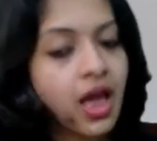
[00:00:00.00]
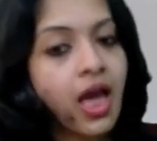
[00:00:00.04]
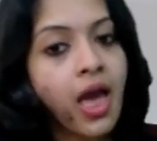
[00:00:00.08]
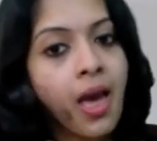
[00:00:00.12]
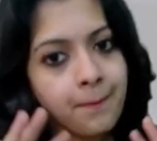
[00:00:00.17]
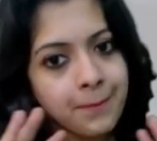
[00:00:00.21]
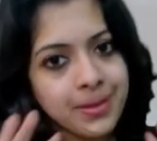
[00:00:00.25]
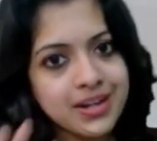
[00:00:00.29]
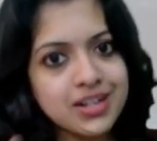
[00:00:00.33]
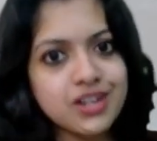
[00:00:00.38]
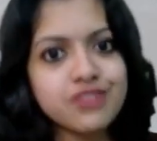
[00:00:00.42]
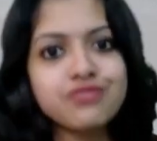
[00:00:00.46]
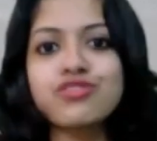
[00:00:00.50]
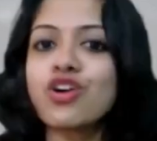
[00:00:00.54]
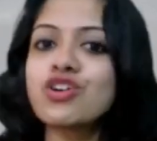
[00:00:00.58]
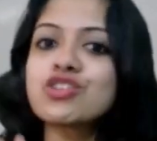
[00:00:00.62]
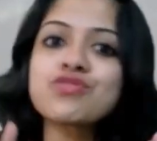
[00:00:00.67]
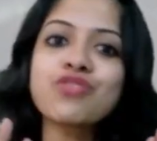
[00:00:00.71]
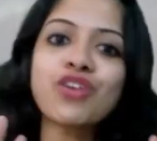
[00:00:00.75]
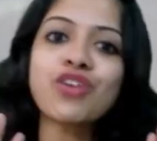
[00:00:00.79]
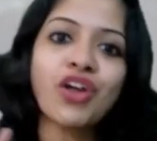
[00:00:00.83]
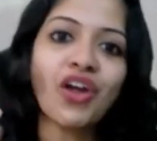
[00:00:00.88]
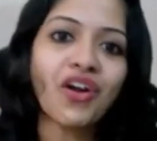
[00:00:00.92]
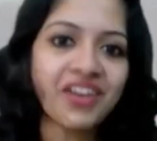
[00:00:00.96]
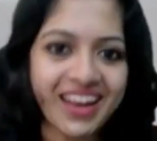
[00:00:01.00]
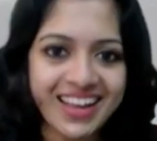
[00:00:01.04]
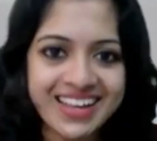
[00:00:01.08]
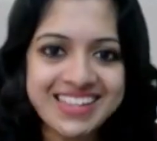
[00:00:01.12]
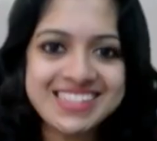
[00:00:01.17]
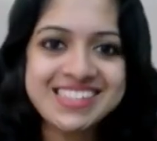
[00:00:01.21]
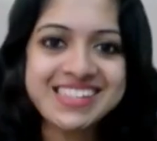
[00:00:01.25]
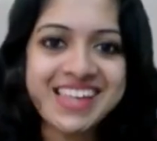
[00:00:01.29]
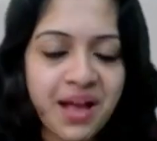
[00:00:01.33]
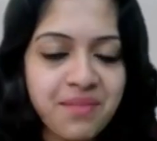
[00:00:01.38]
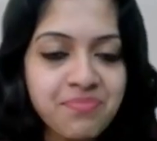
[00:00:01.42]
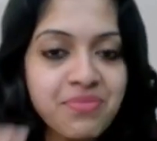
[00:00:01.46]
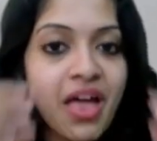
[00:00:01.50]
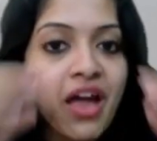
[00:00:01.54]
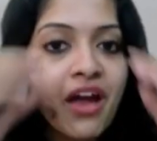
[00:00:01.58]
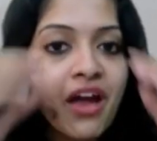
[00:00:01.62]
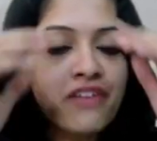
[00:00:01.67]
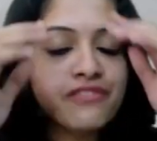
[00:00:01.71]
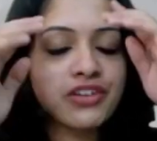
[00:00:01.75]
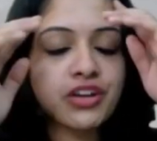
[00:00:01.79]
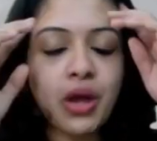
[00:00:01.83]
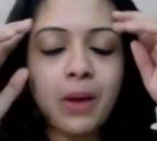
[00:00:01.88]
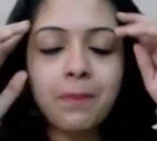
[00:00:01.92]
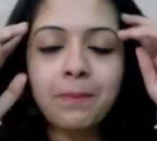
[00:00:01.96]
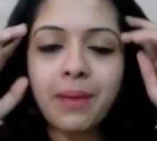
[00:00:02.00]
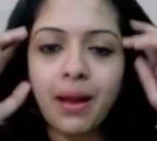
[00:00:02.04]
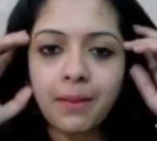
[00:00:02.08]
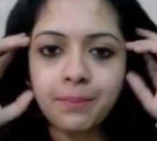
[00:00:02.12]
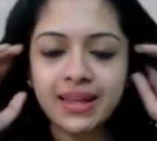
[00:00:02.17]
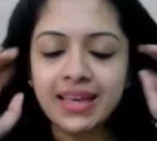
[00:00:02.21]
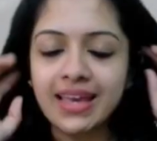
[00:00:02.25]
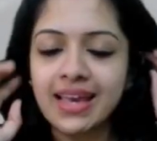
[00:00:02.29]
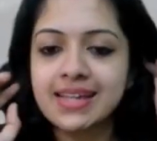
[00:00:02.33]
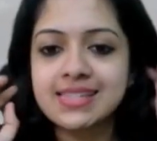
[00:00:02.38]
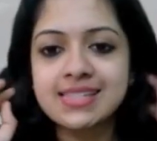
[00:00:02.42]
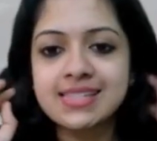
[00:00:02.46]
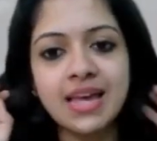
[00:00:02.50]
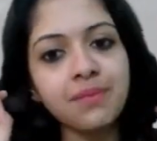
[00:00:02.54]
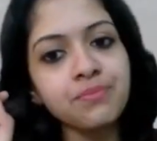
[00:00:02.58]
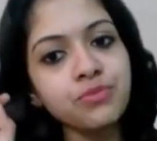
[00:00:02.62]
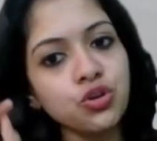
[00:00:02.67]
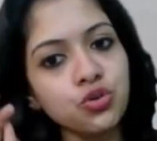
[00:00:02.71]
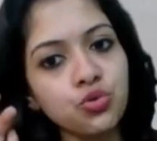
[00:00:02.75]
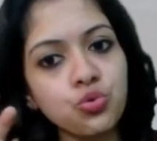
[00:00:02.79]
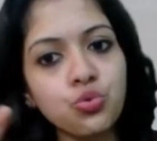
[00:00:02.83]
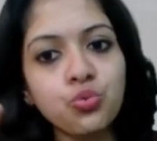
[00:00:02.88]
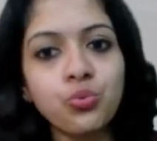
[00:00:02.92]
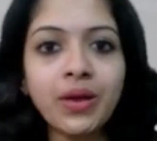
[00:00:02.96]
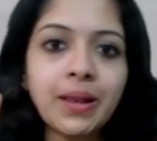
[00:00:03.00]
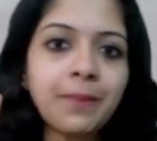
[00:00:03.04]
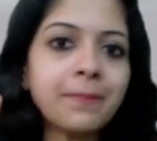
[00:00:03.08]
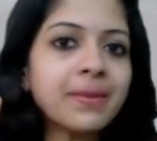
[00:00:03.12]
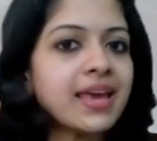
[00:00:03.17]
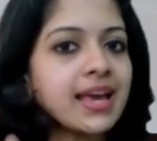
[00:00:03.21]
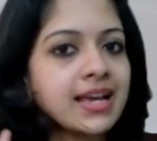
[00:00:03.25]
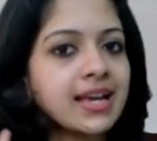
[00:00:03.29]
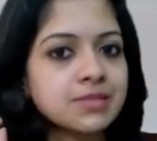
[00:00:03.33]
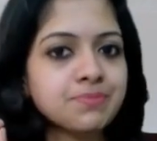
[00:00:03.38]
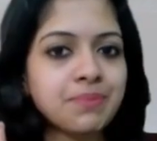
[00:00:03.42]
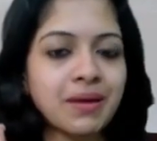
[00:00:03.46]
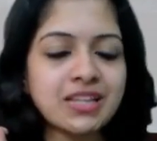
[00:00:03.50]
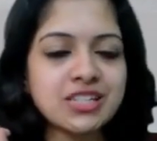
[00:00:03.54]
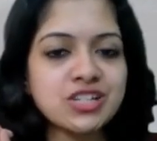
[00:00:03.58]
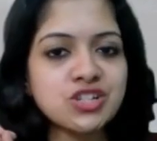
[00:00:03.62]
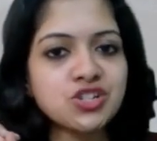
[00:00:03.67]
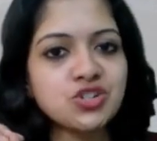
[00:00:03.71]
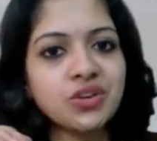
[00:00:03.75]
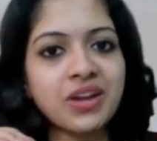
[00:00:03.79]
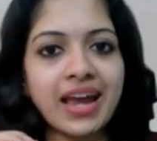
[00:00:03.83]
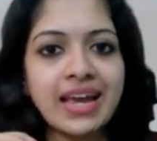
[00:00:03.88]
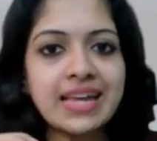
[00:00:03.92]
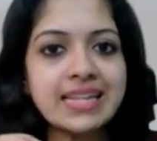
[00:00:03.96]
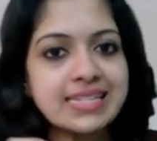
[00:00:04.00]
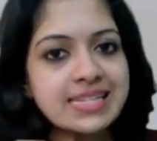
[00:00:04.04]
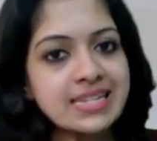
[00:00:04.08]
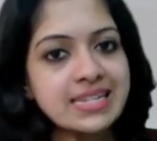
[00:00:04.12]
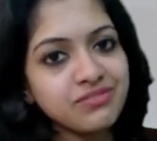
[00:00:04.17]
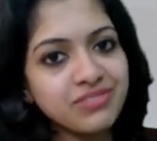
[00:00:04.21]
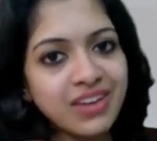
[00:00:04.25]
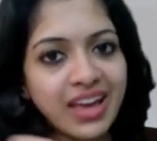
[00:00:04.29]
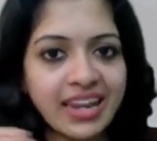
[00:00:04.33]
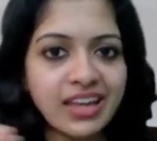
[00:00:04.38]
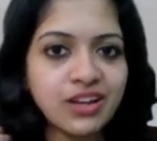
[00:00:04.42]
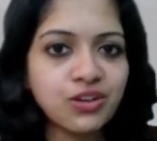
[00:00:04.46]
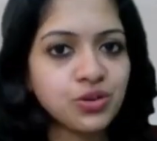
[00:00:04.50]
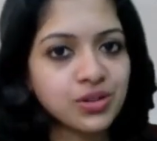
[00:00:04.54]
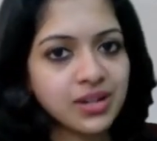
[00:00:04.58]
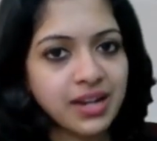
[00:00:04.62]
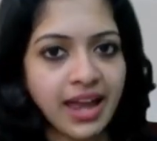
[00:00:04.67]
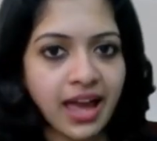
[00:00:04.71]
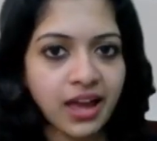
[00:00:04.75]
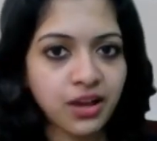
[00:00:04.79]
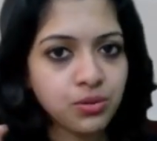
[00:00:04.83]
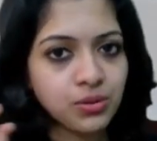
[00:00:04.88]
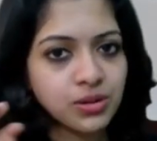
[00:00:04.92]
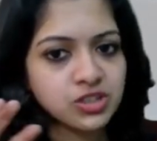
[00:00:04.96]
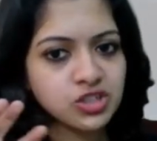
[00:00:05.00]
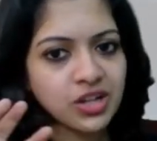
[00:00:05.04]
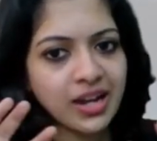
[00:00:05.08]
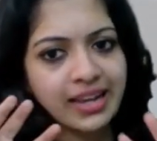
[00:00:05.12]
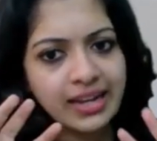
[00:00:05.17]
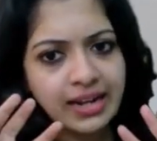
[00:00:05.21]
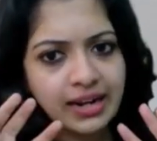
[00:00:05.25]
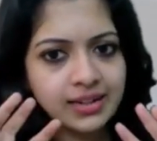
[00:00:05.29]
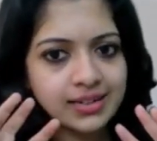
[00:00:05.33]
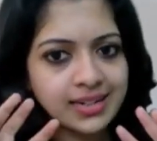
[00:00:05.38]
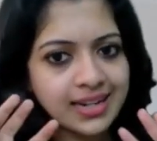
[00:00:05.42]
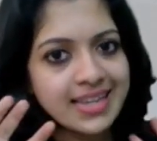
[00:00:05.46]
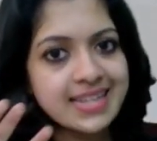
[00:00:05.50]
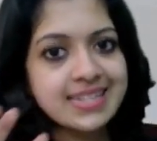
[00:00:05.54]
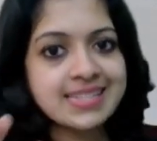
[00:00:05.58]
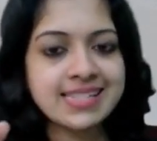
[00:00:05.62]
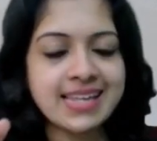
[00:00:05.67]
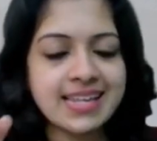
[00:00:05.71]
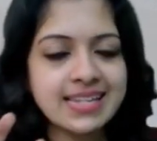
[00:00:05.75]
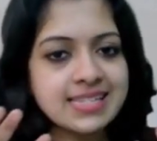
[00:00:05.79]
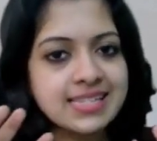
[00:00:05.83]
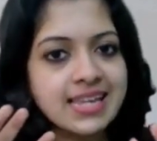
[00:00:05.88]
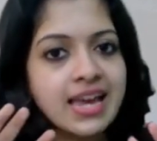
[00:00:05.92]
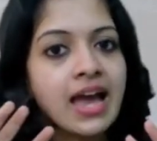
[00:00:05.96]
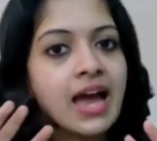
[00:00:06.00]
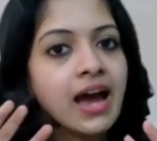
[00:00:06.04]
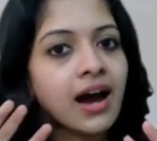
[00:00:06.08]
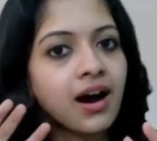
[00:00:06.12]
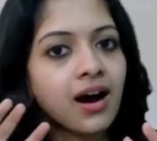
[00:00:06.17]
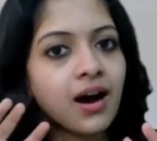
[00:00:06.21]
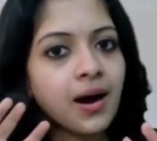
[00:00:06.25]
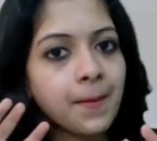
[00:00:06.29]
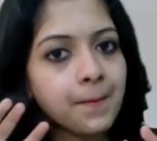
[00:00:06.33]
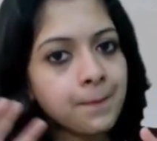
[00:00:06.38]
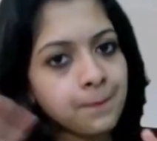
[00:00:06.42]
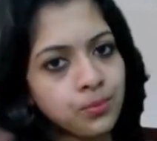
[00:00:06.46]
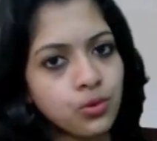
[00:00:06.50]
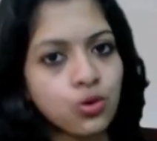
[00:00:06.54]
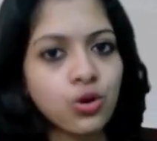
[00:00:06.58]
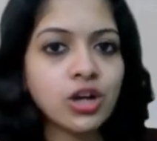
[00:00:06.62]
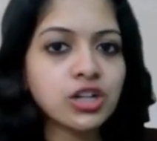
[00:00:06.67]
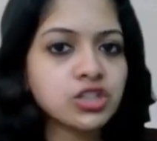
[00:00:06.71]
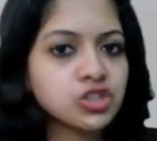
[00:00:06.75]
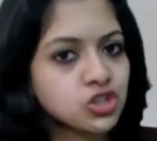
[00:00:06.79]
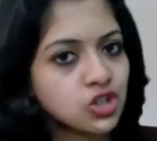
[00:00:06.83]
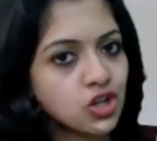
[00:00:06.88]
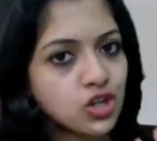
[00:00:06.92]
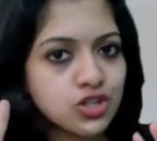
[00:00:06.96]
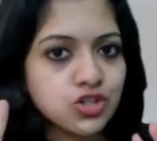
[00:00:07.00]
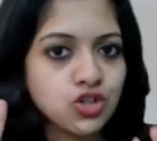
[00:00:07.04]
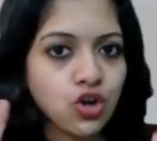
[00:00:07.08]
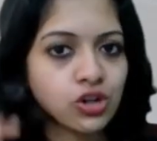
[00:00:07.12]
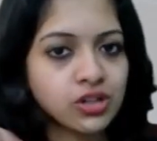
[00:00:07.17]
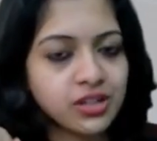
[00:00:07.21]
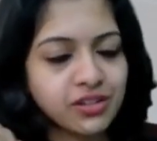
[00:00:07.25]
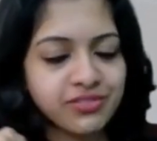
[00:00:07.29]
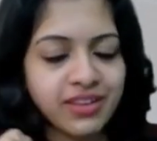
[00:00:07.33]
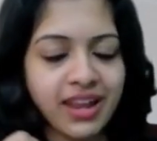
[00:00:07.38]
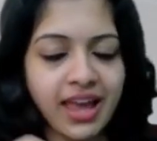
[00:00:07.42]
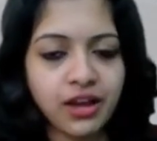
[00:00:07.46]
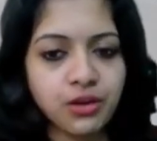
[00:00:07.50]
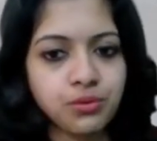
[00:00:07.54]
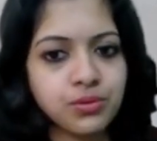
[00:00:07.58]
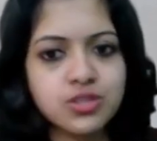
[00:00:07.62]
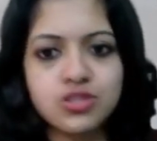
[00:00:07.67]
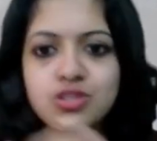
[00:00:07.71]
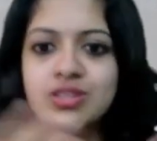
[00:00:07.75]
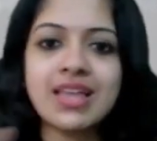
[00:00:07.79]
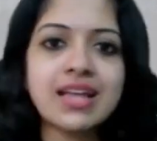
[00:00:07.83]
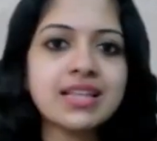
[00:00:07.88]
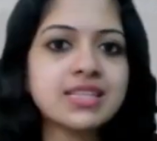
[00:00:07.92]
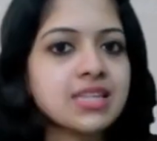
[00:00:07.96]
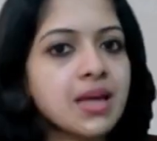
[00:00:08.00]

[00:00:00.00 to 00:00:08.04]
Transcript: But of course, for your exam, for your public exam, you will be expected to write in very good language, like decent, bookish sort of language. So that's